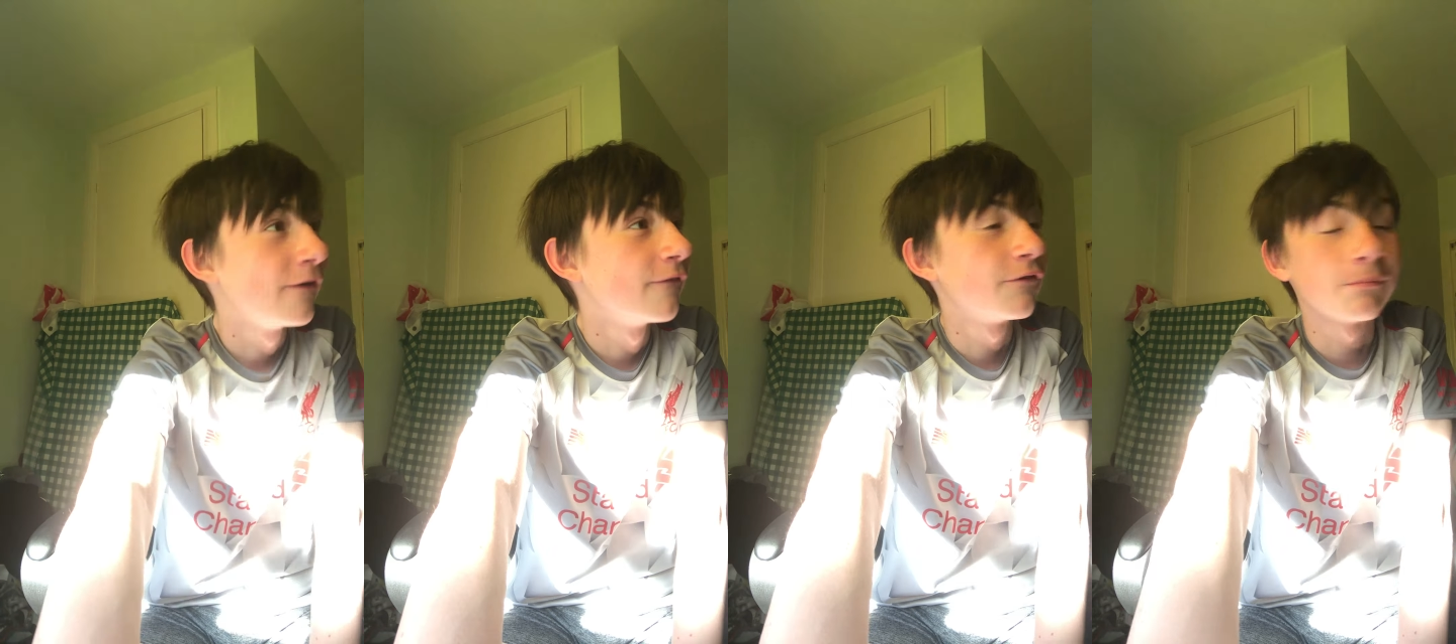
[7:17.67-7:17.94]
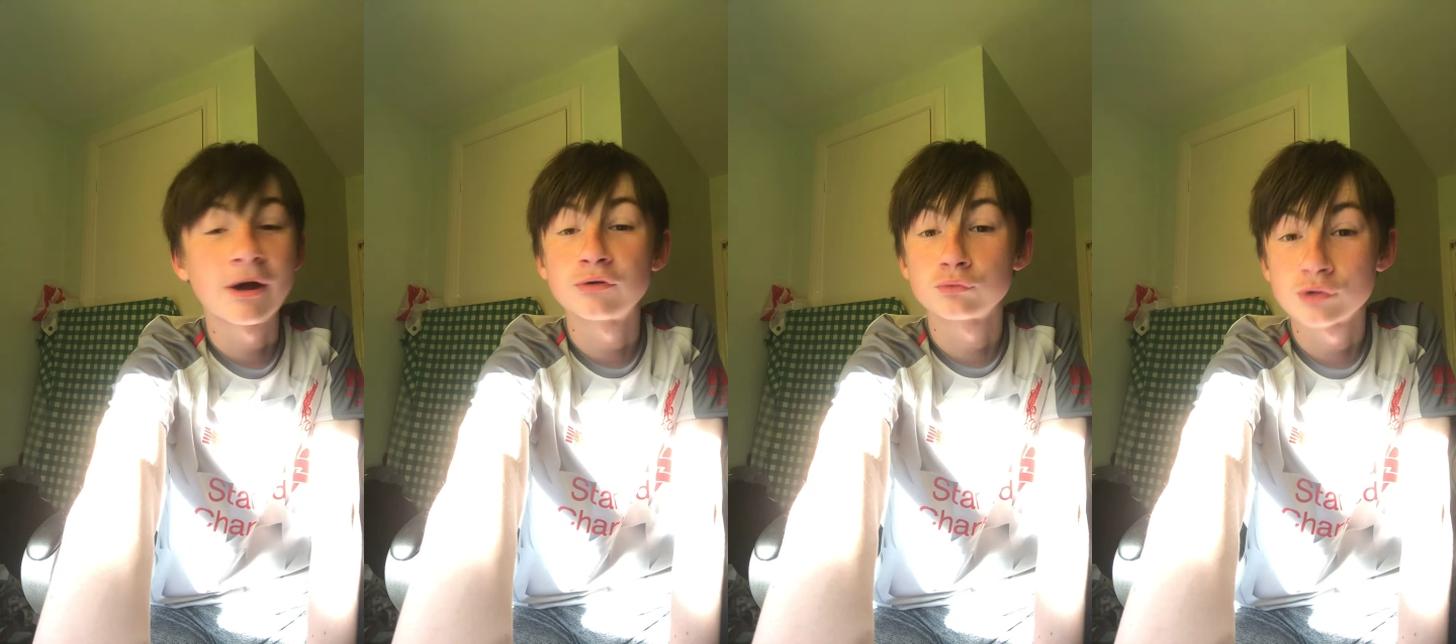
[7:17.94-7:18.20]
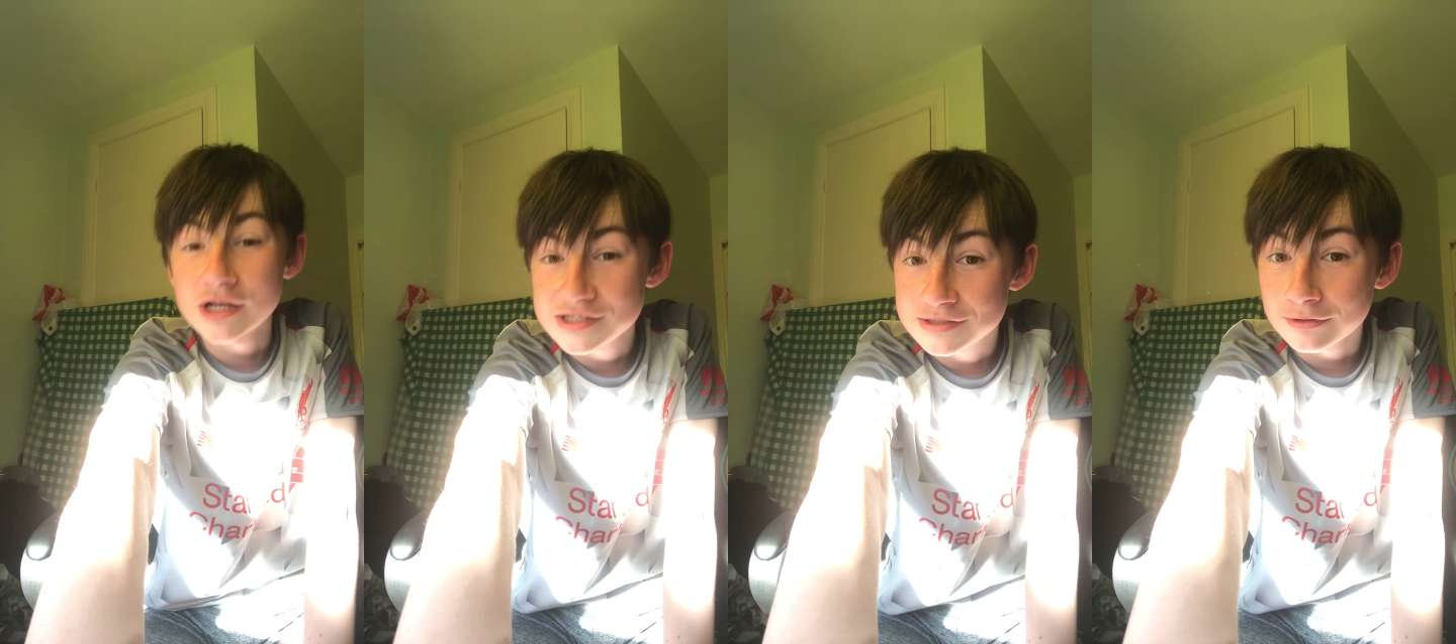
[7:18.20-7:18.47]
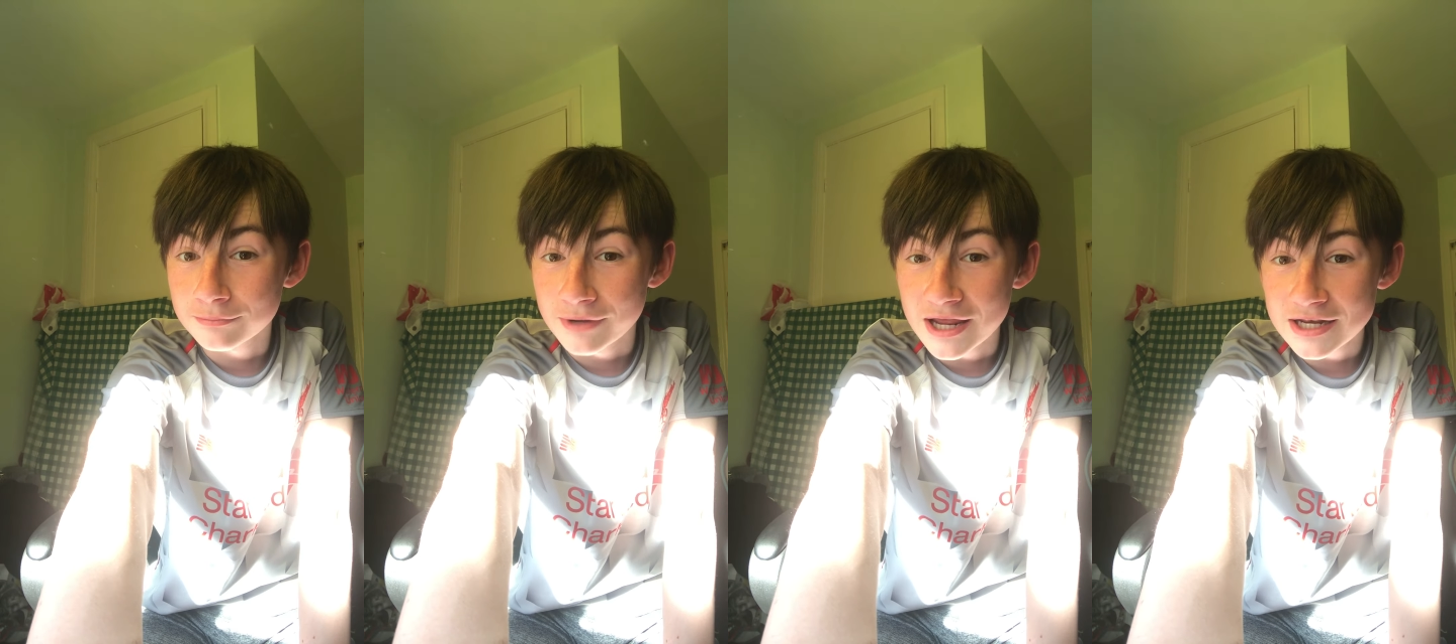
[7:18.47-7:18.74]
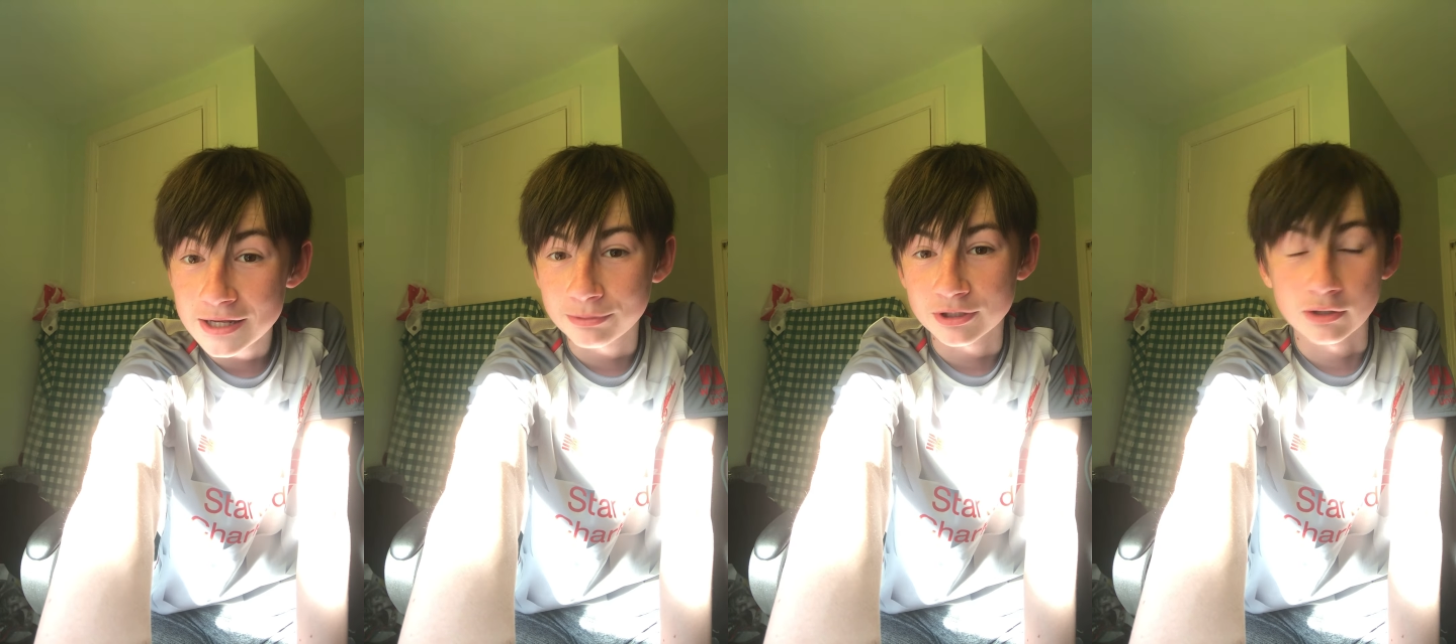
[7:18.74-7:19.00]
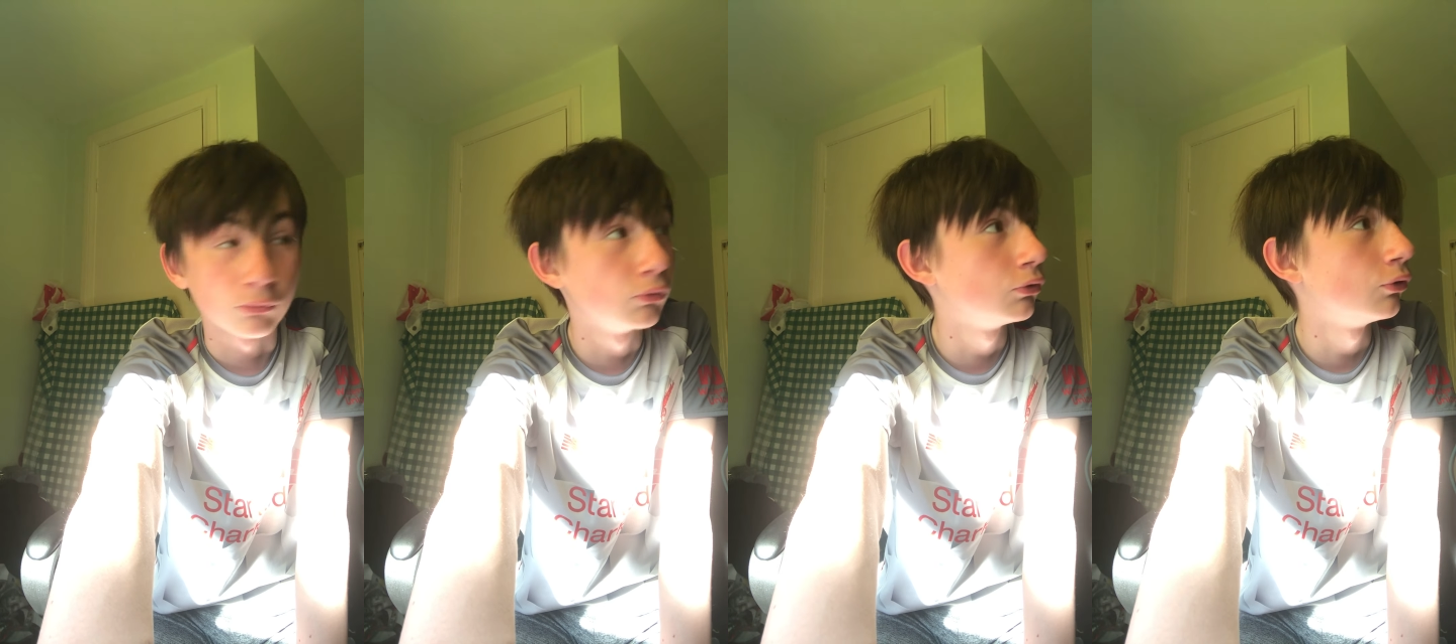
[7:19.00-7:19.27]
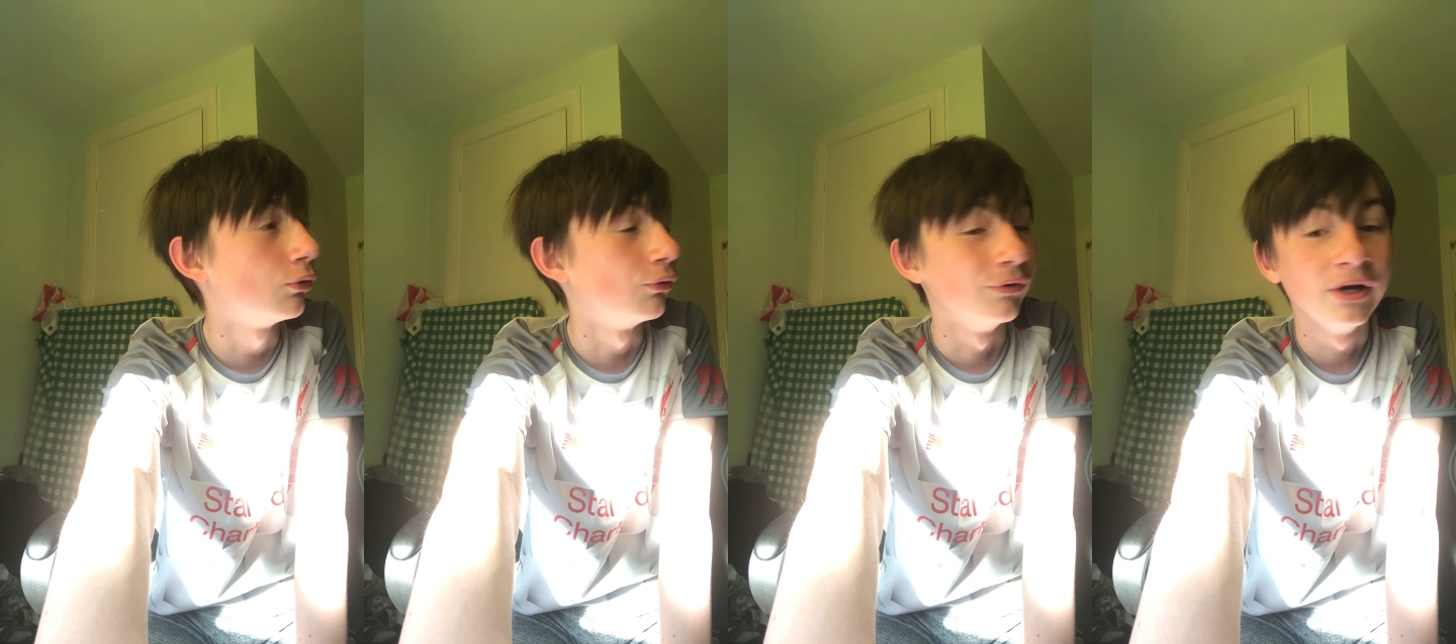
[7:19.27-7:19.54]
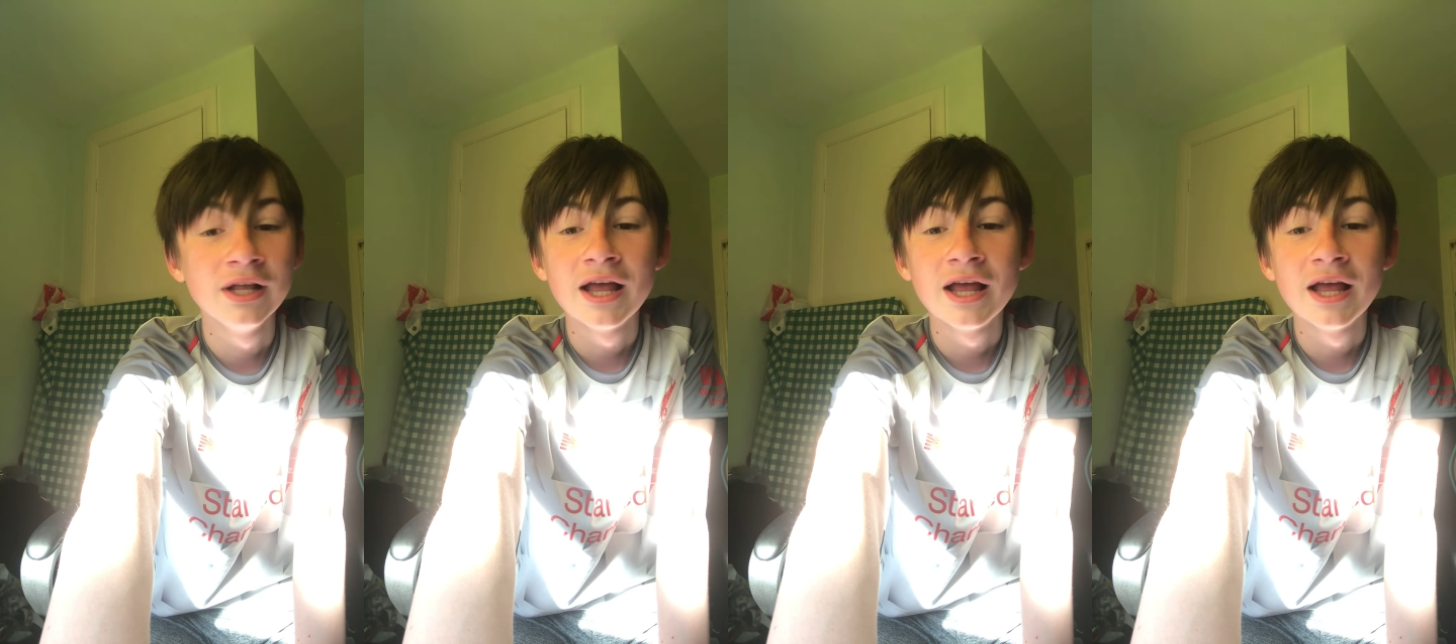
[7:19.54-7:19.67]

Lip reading: for my WrestleMania